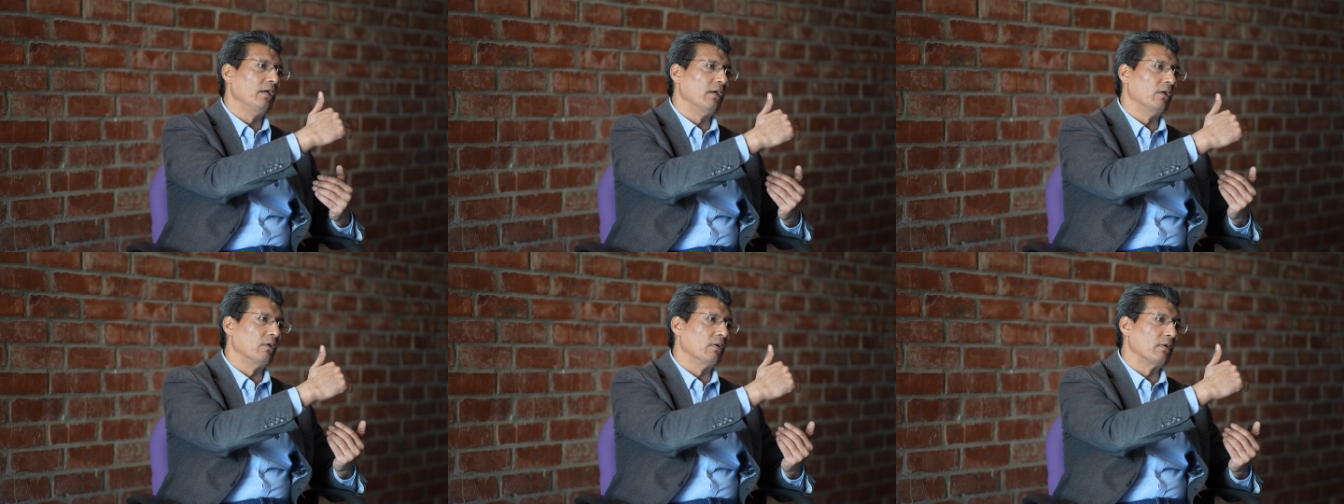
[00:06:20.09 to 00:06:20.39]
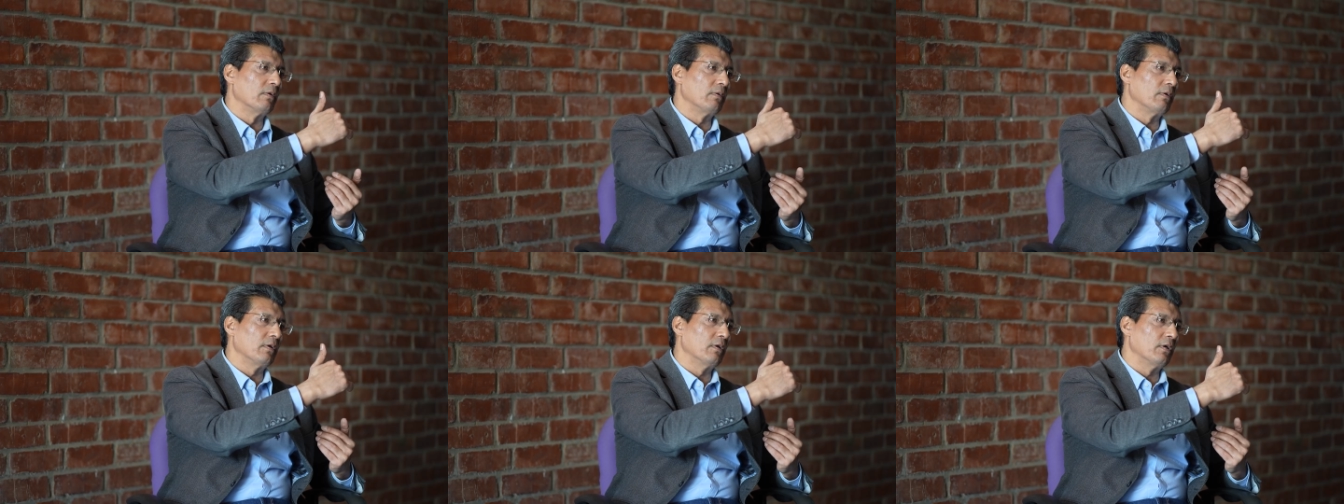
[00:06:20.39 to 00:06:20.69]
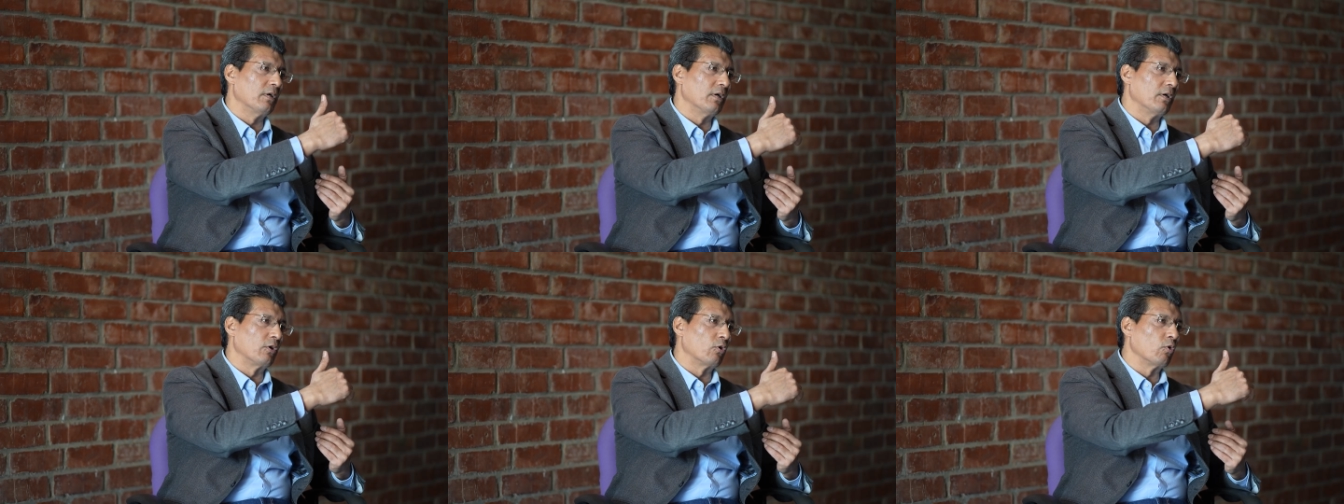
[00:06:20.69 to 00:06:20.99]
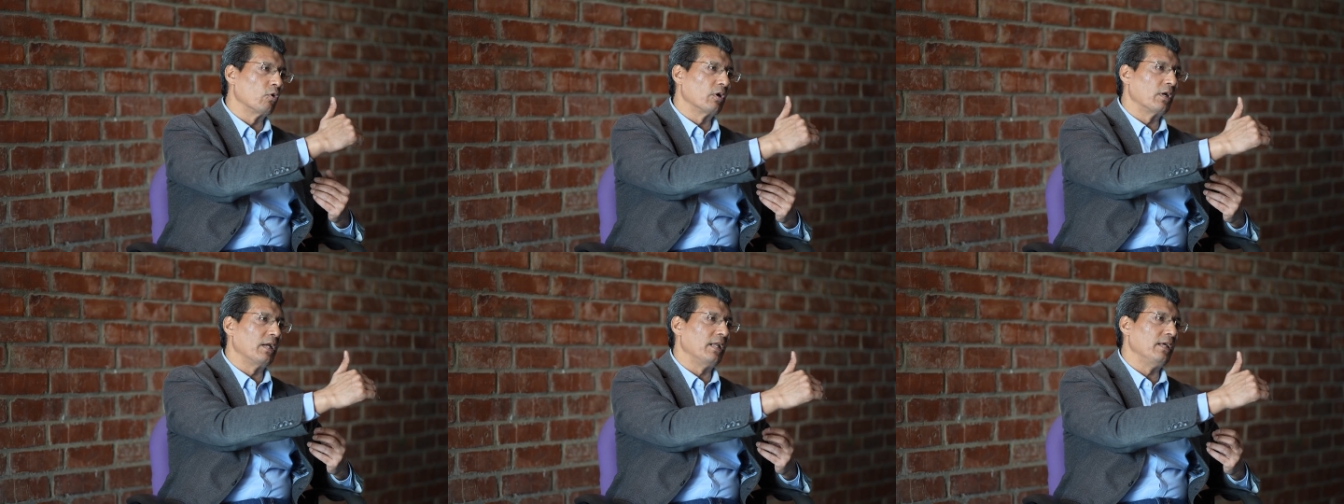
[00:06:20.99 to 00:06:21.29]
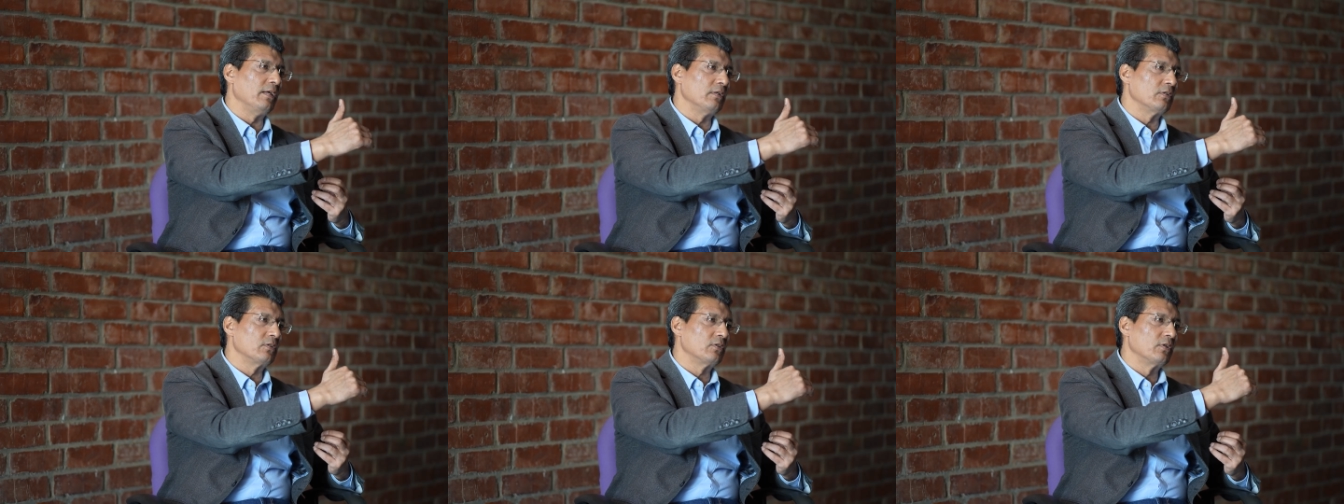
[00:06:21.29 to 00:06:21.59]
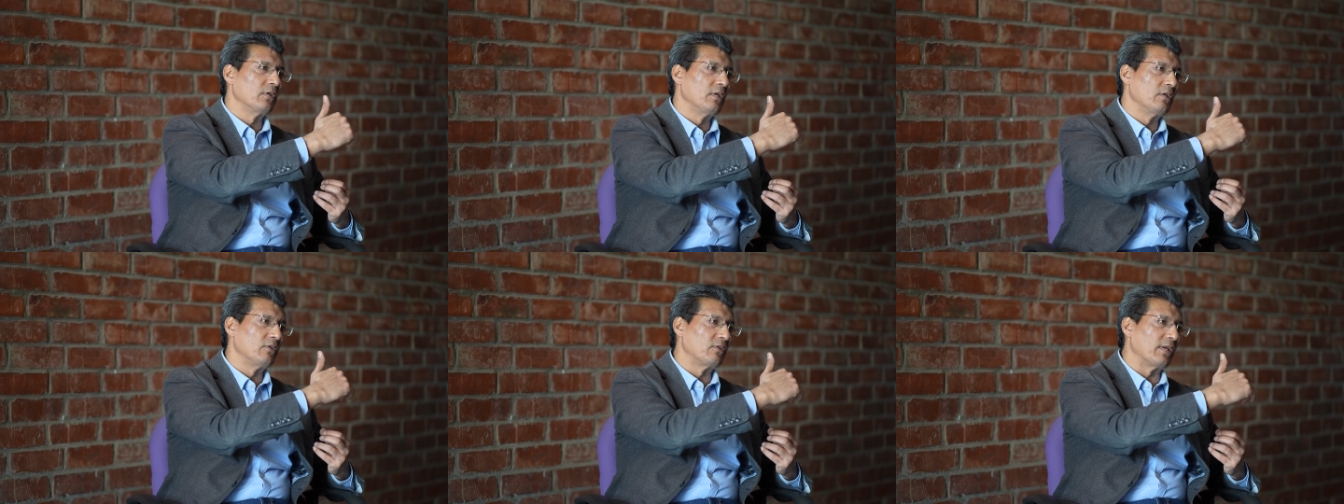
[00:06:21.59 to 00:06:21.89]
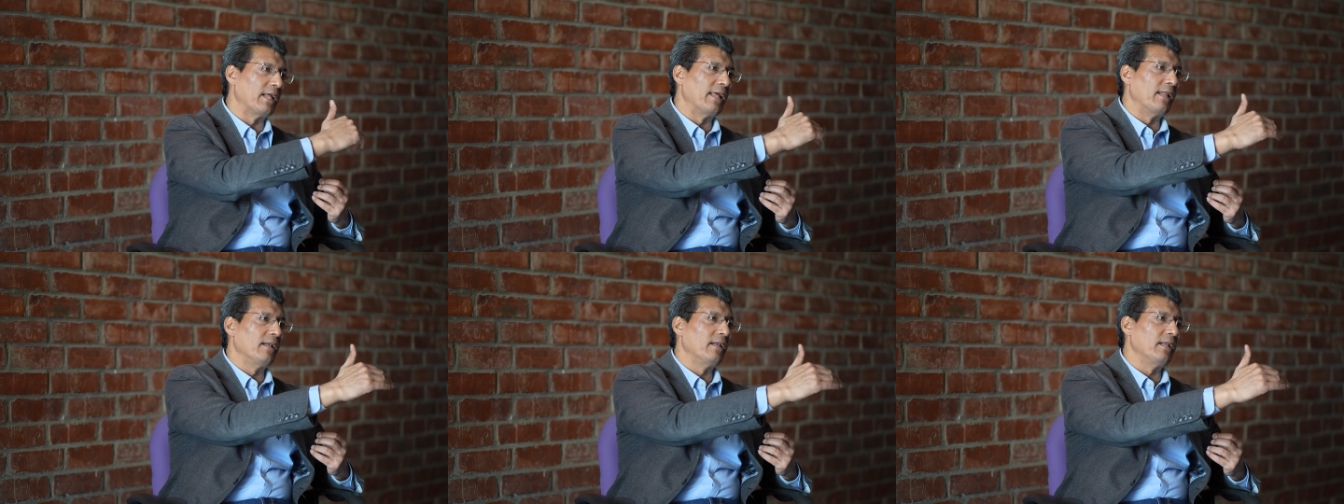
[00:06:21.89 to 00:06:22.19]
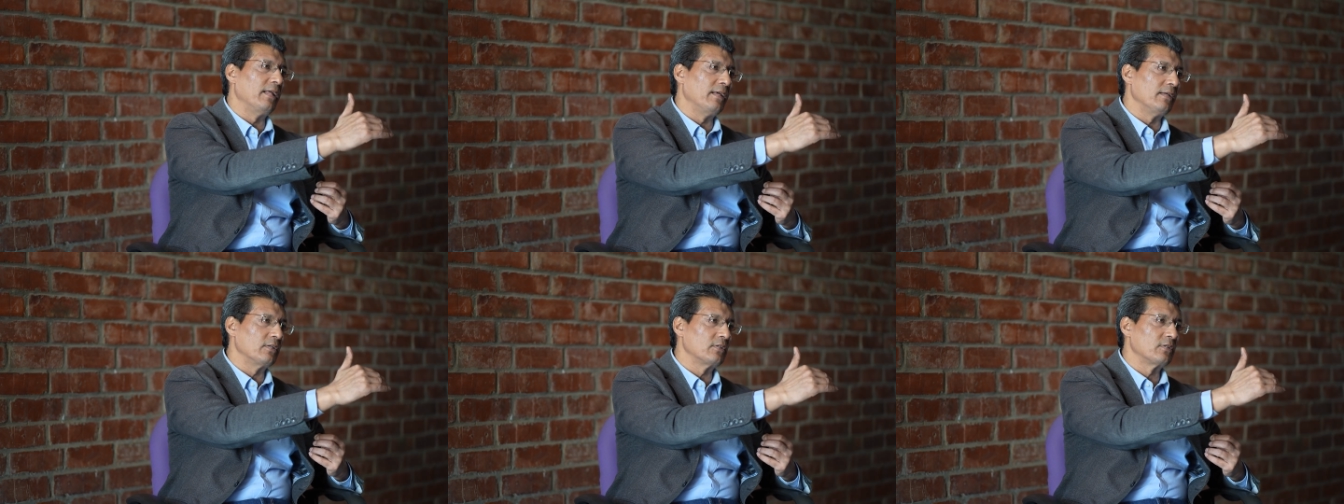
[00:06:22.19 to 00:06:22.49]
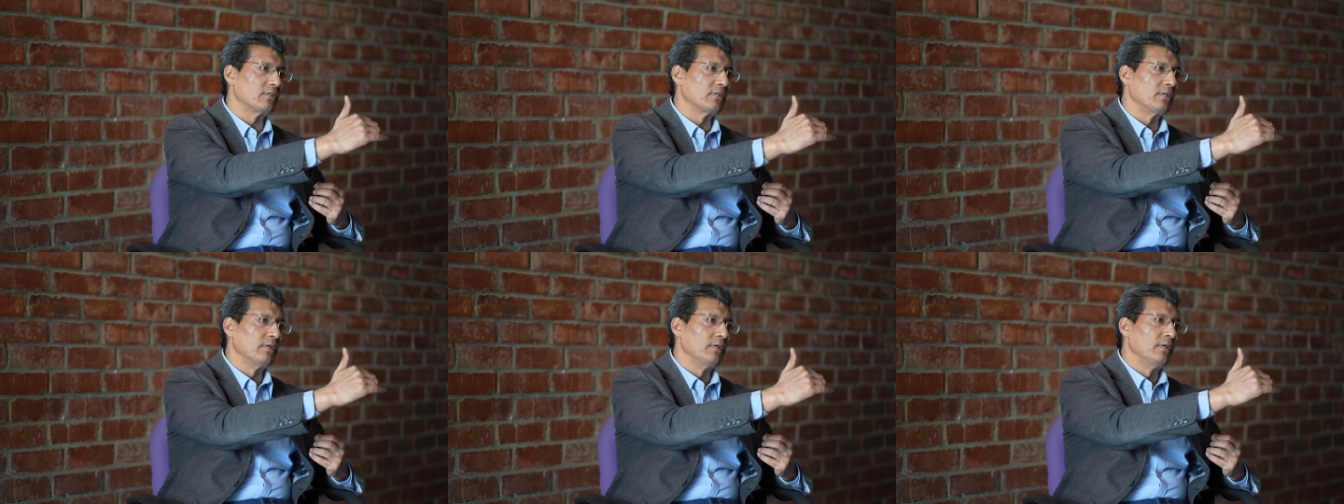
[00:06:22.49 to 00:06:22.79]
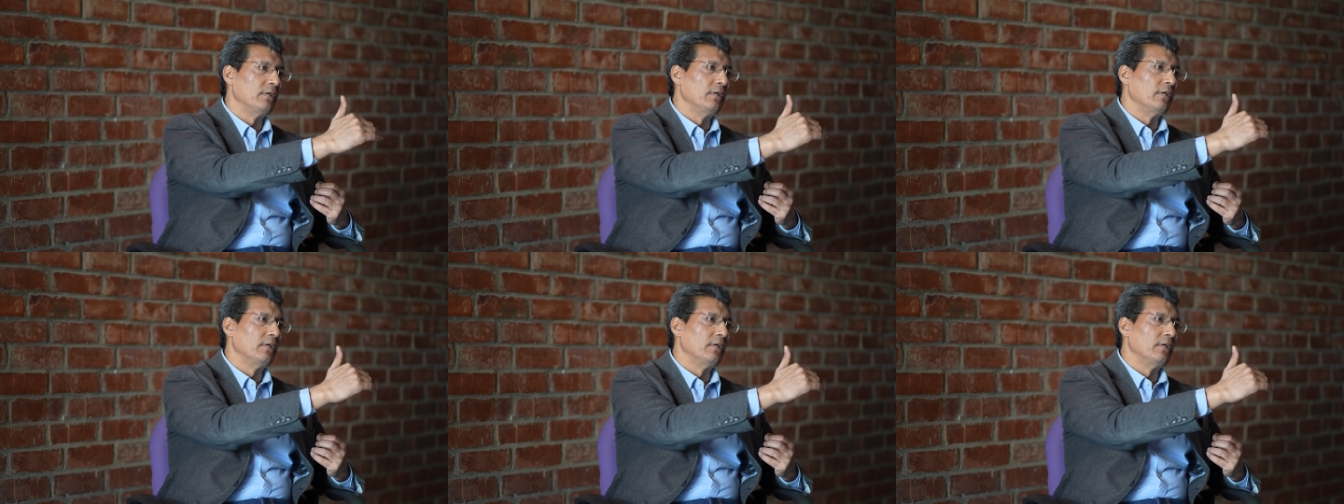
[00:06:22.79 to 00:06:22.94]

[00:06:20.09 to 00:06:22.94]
road links, train links